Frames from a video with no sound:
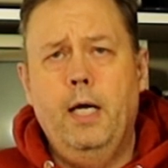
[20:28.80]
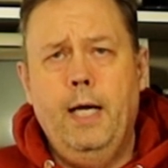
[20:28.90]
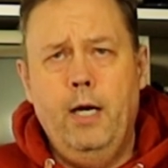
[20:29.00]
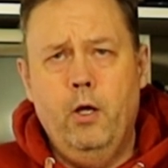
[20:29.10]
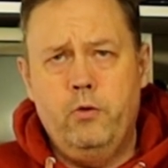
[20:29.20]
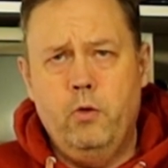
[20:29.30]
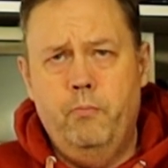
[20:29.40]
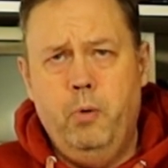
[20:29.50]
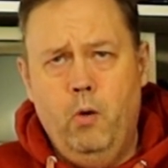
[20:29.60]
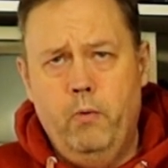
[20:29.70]
a lot
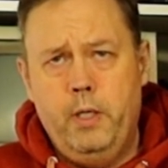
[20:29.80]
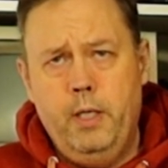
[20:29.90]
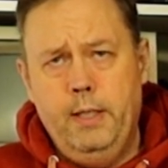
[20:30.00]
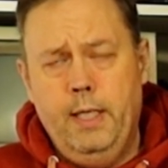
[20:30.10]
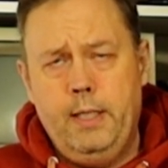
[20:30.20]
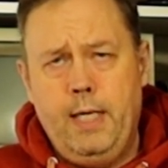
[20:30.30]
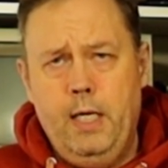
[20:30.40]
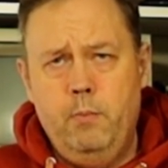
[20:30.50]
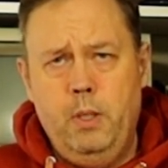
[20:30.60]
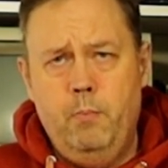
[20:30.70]
of power. And that
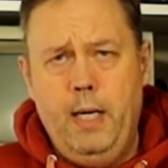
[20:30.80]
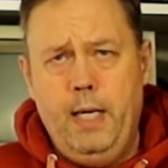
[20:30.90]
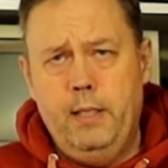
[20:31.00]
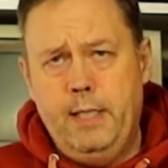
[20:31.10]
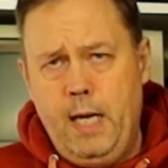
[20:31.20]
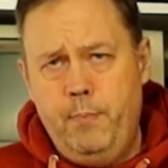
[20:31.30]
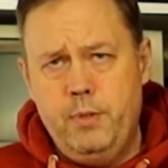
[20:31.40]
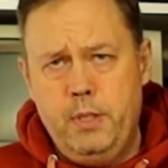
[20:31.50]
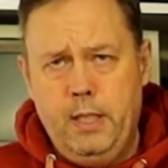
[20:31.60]
can be bad caps,